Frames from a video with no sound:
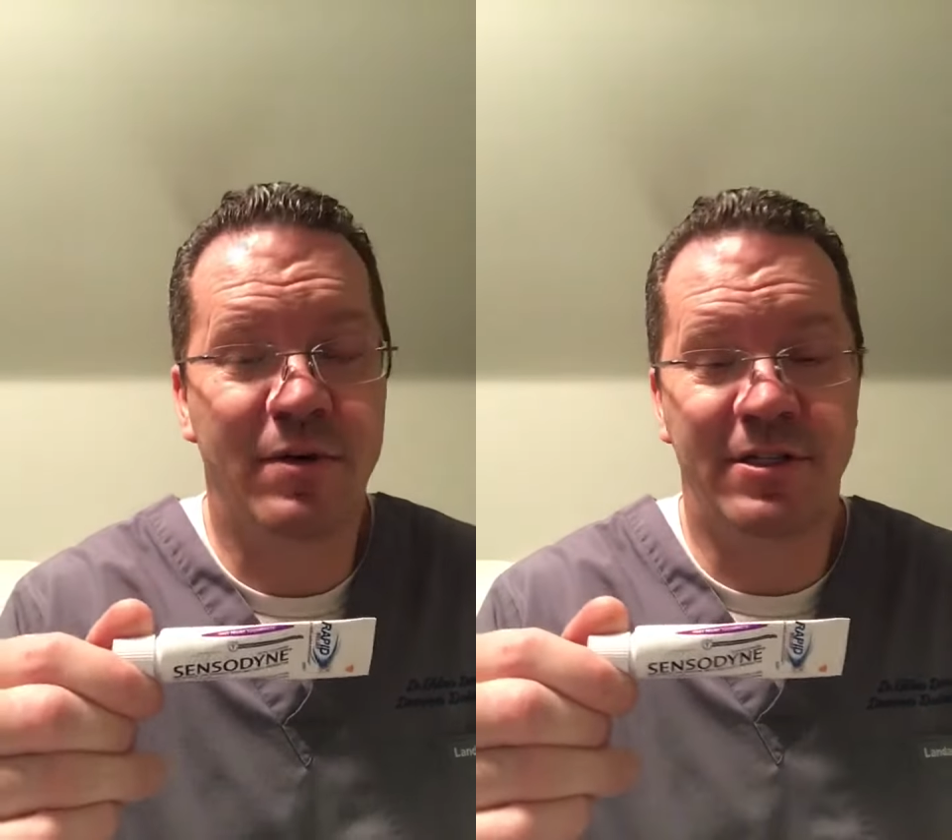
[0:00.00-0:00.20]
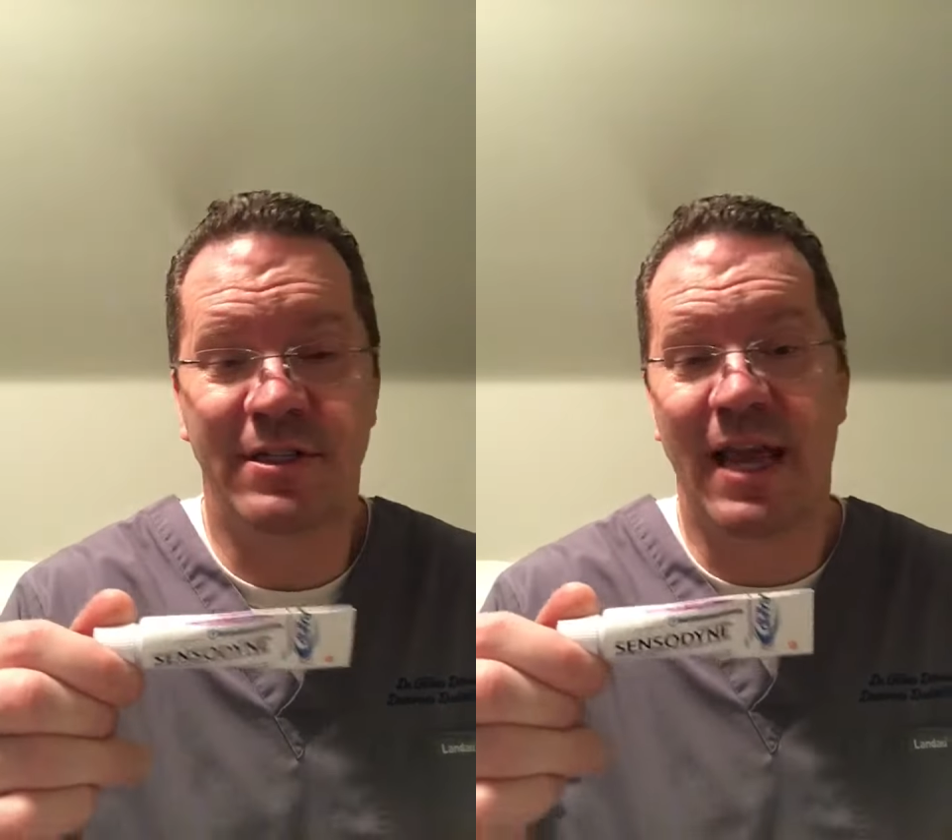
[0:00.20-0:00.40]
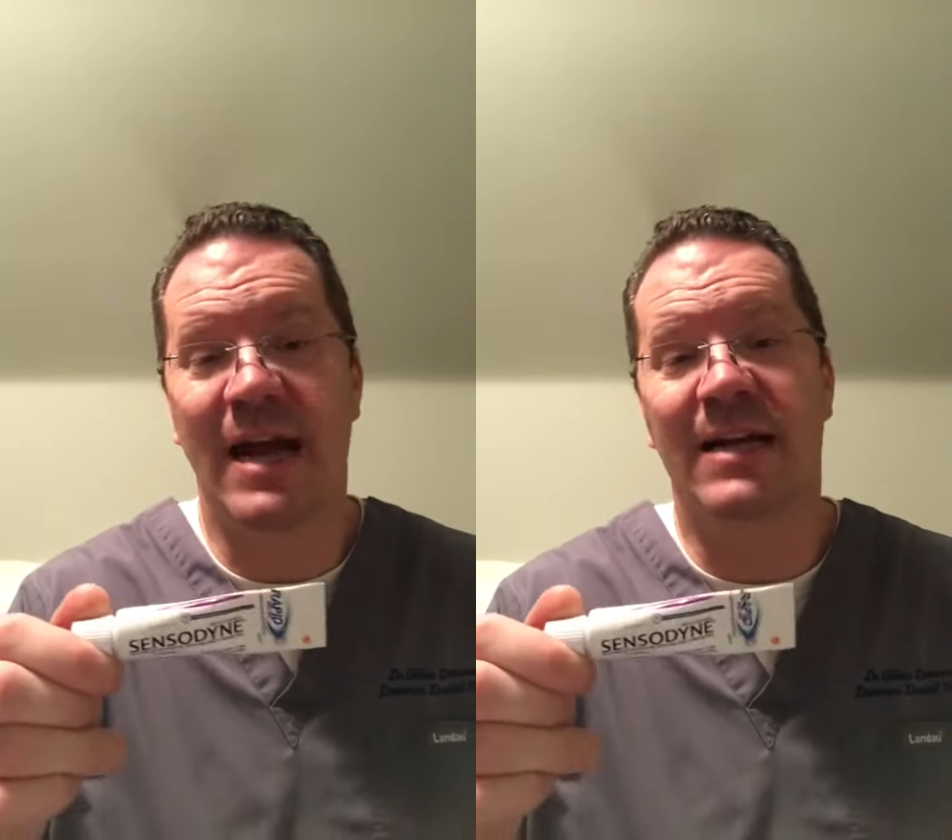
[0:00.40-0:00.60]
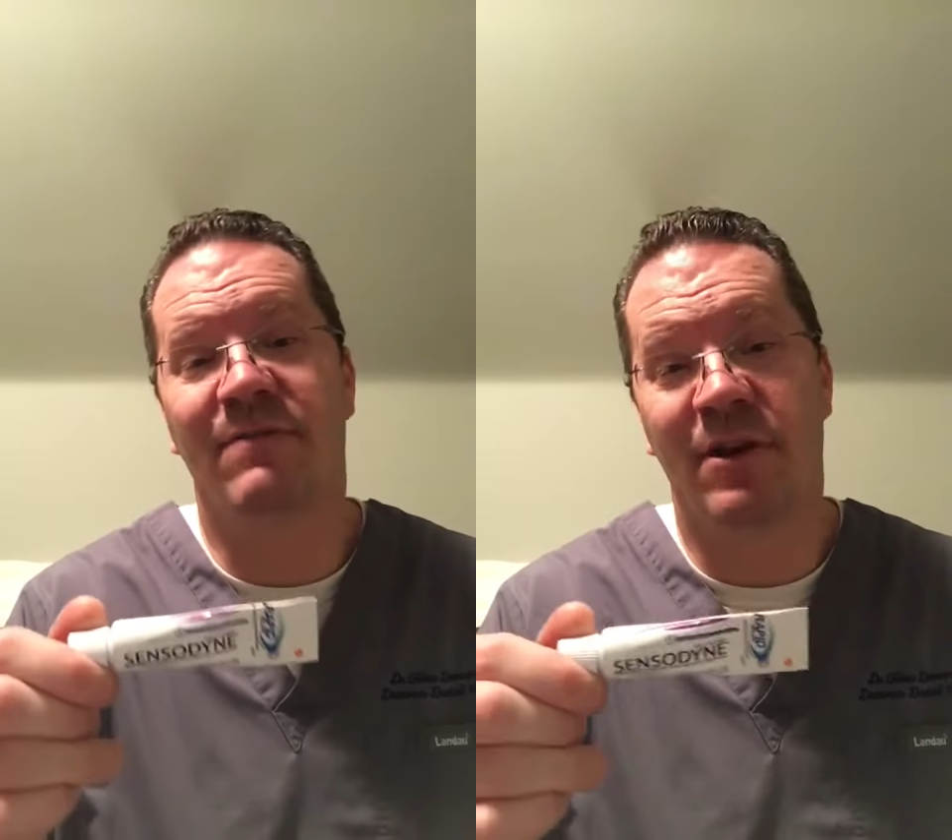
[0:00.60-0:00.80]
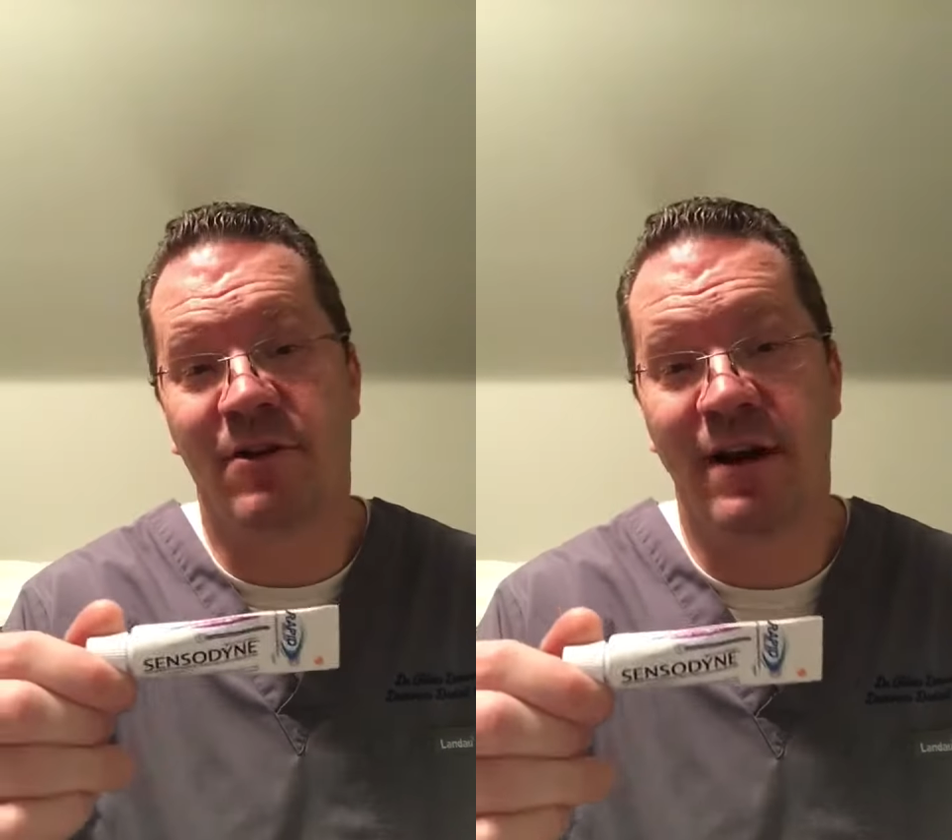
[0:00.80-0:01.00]
which is the
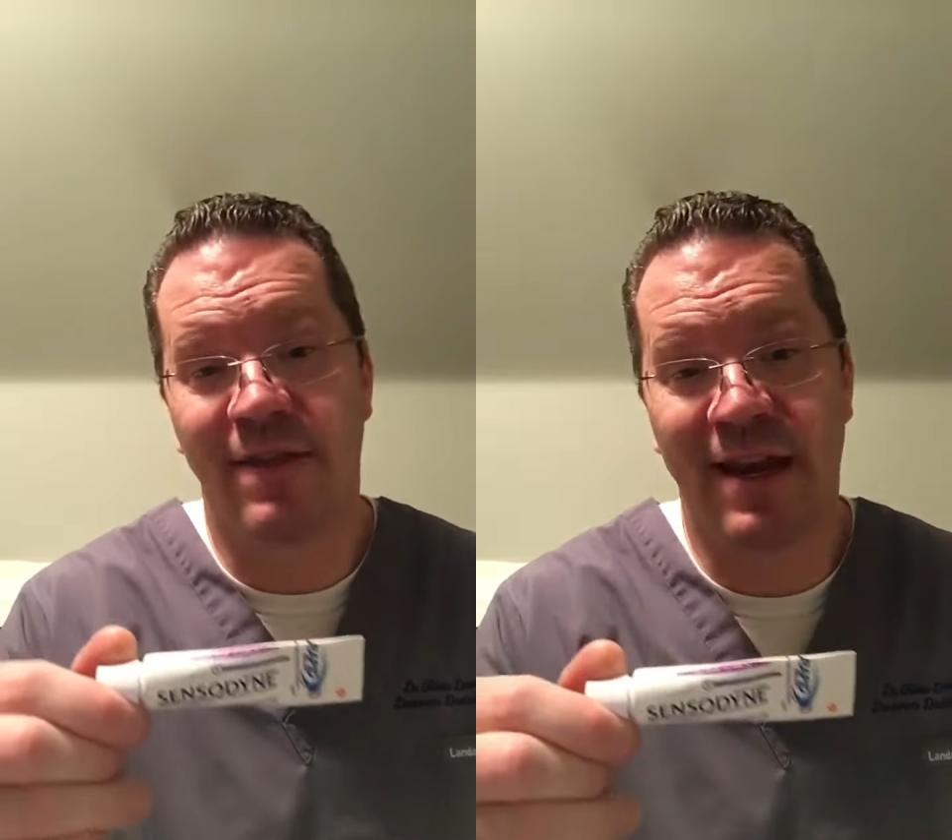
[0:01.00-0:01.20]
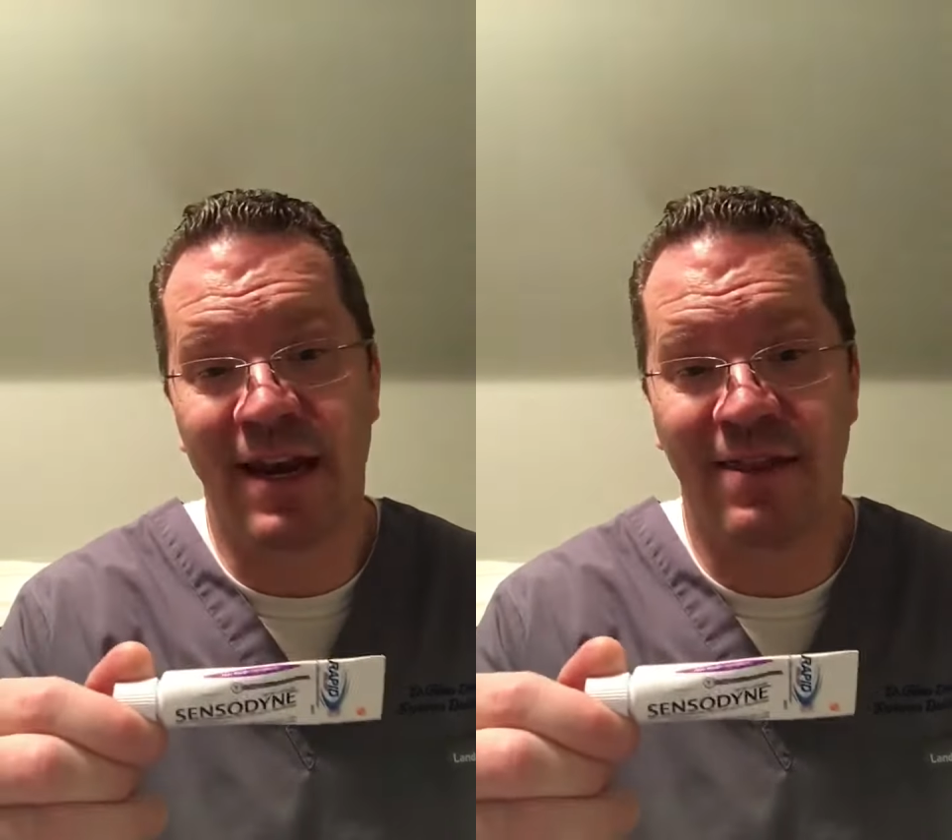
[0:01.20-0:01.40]
active ingredient